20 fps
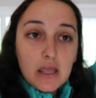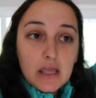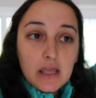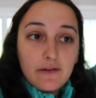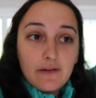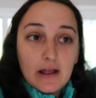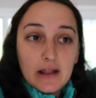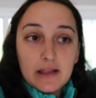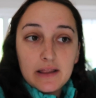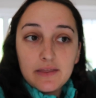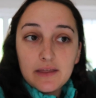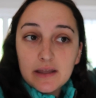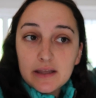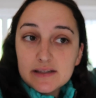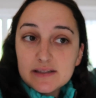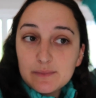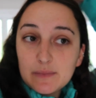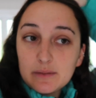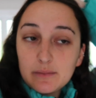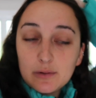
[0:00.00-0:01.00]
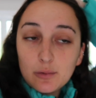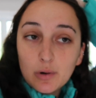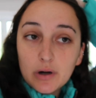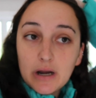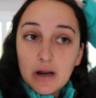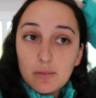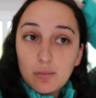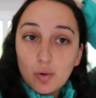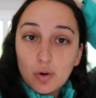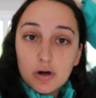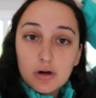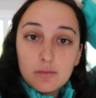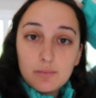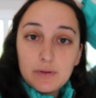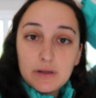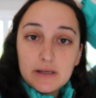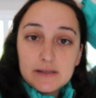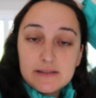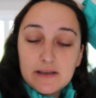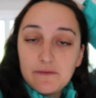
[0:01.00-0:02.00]
If anything, it's made me work out more
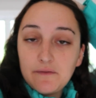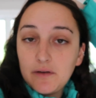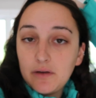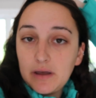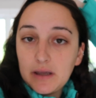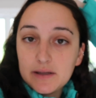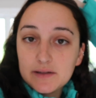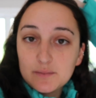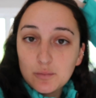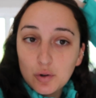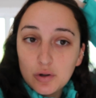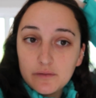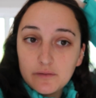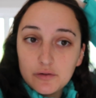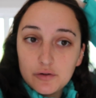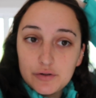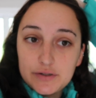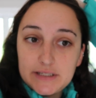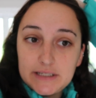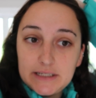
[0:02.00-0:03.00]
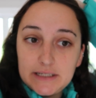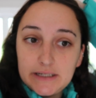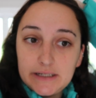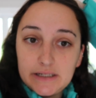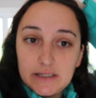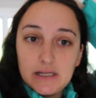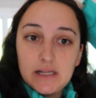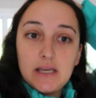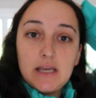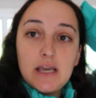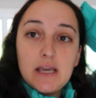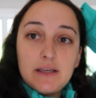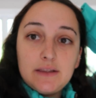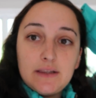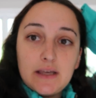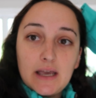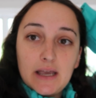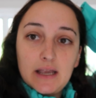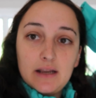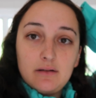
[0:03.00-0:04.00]
because I feel like it's more of a routine
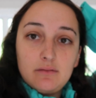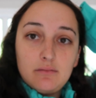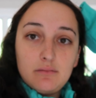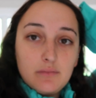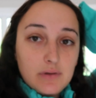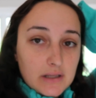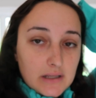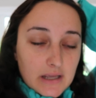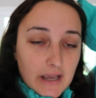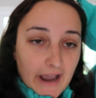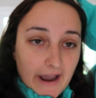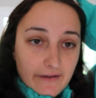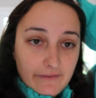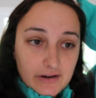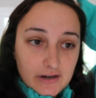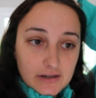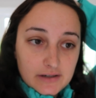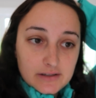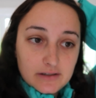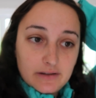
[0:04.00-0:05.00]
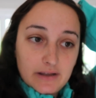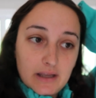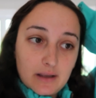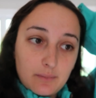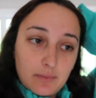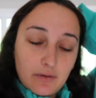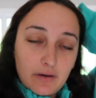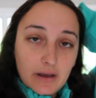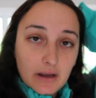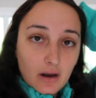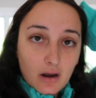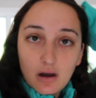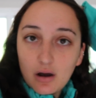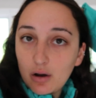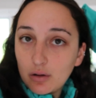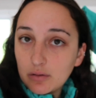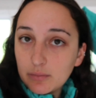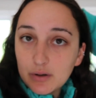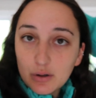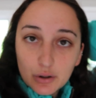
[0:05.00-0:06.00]
than me having to like be like,
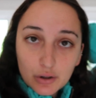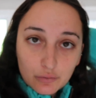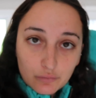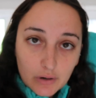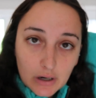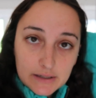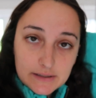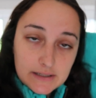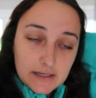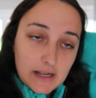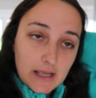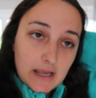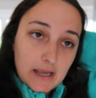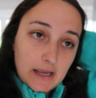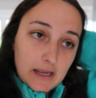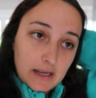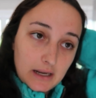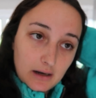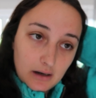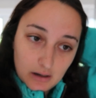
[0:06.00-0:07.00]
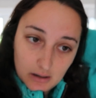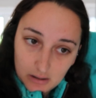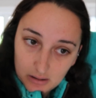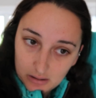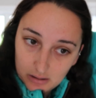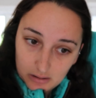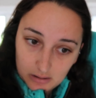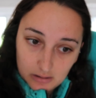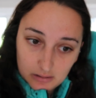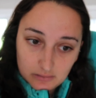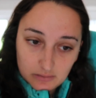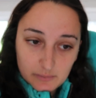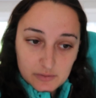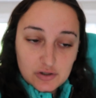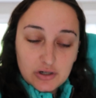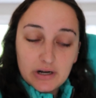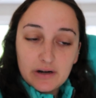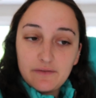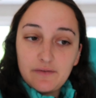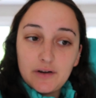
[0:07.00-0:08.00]
oh, let me go on a run today or let me
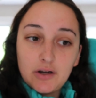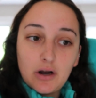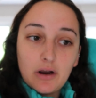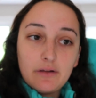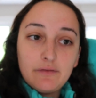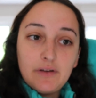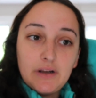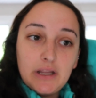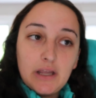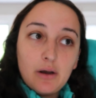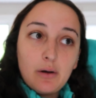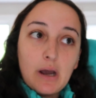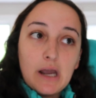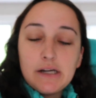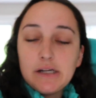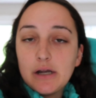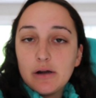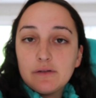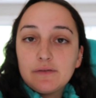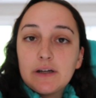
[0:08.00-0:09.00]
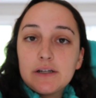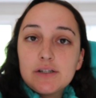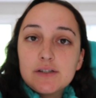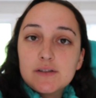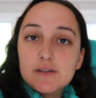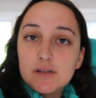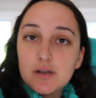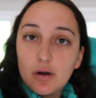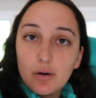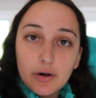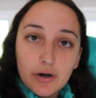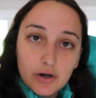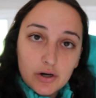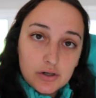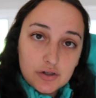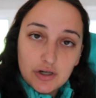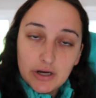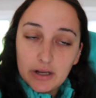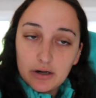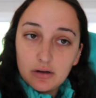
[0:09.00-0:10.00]
try to figure out a video. I know if I just go to
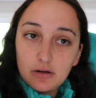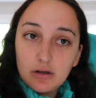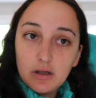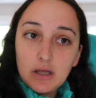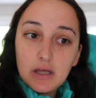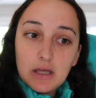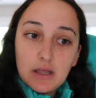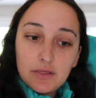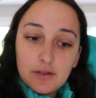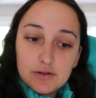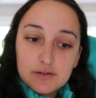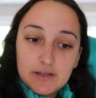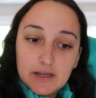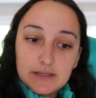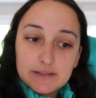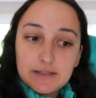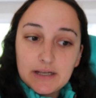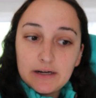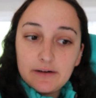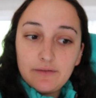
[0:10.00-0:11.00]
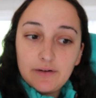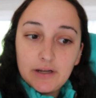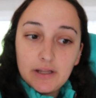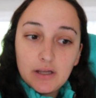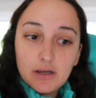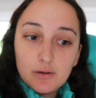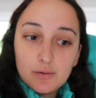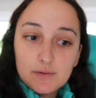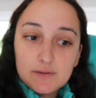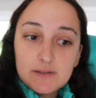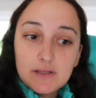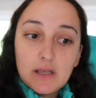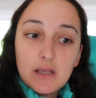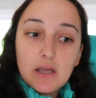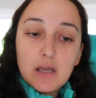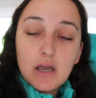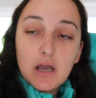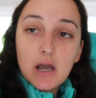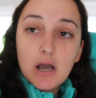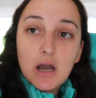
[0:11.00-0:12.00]
her channel, there's like a ton of videos.
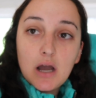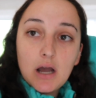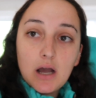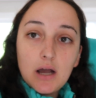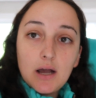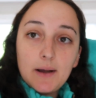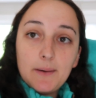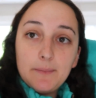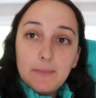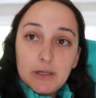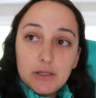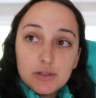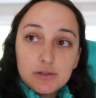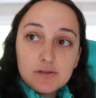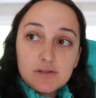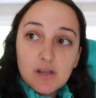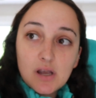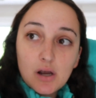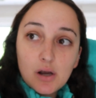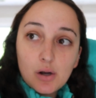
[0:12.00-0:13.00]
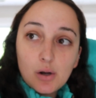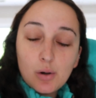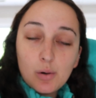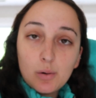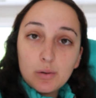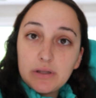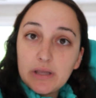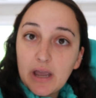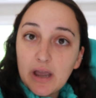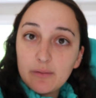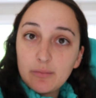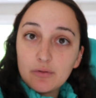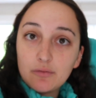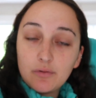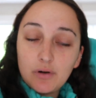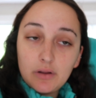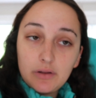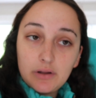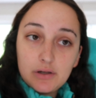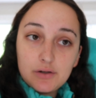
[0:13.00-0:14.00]
Um, so yeah, I've been
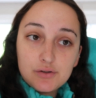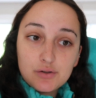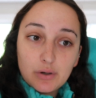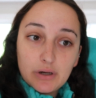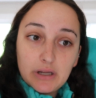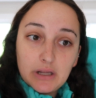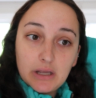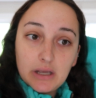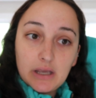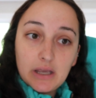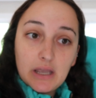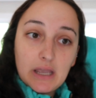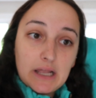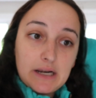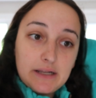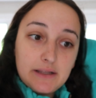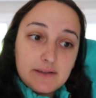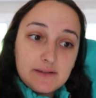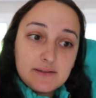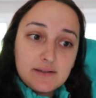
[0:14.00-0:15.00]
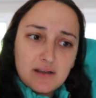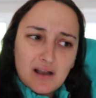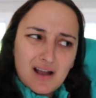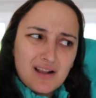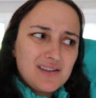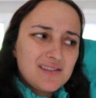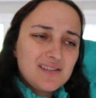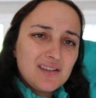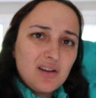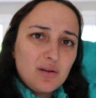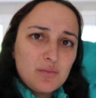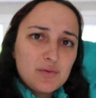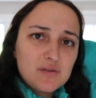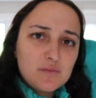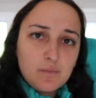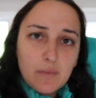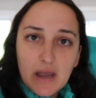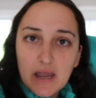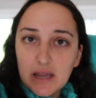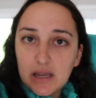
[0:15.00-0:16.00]
really enjoying it and it's honestly almost
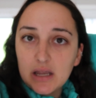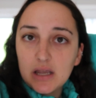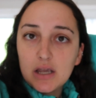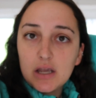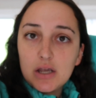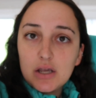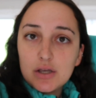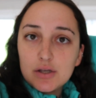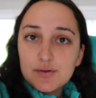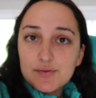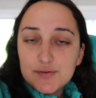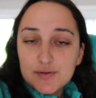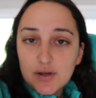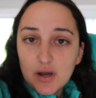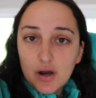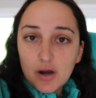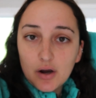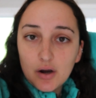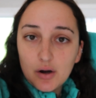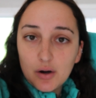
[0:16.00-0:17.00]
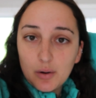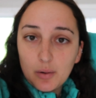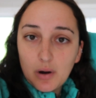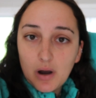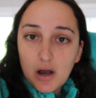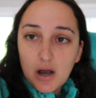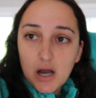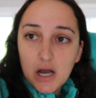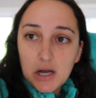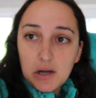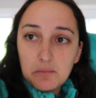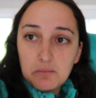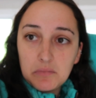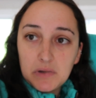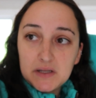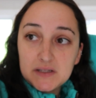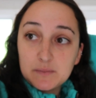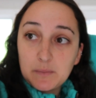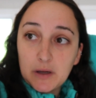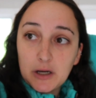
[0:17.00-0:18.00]
May. So um,
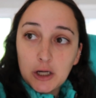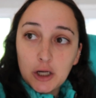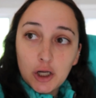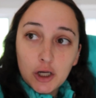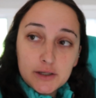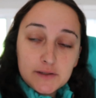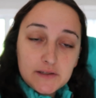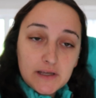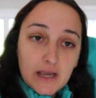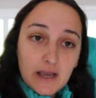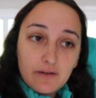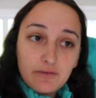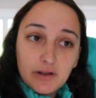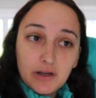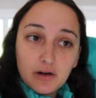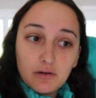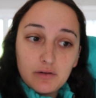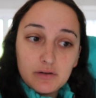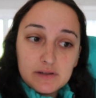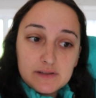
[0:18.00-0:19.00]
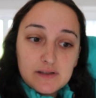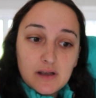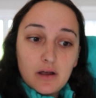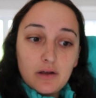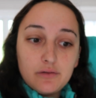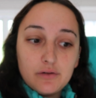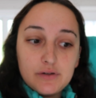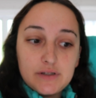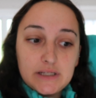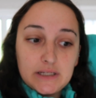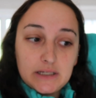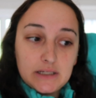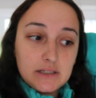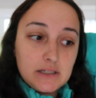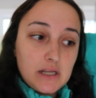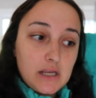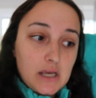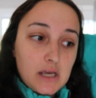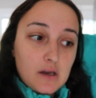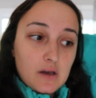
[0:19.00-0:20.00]
it's been good to have like a really solid
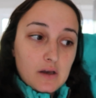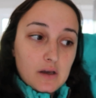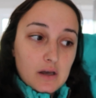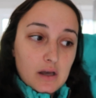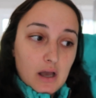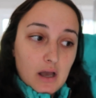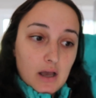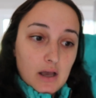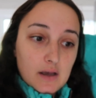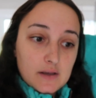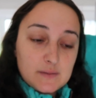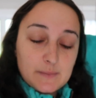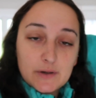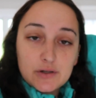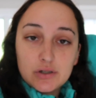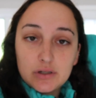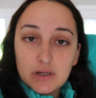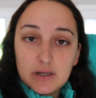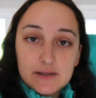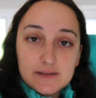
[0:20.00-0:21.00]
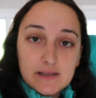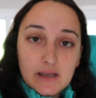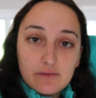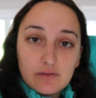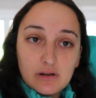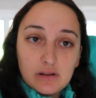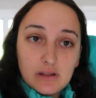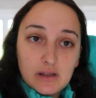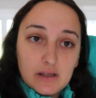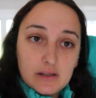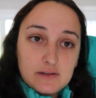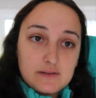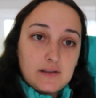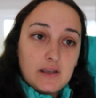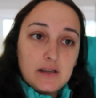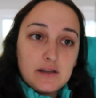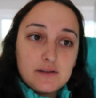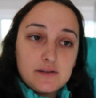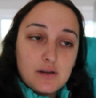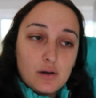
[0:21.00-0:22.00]
routine, uh, especially because everything's
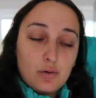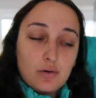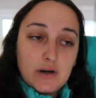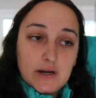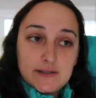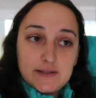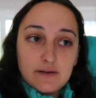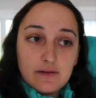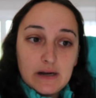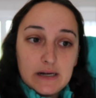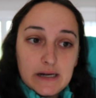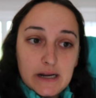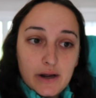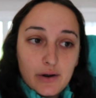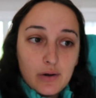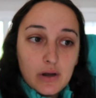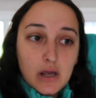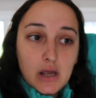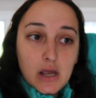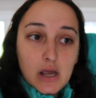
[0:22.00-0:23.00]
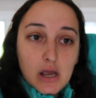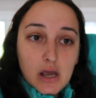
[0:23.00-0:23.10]
like so crazy right now.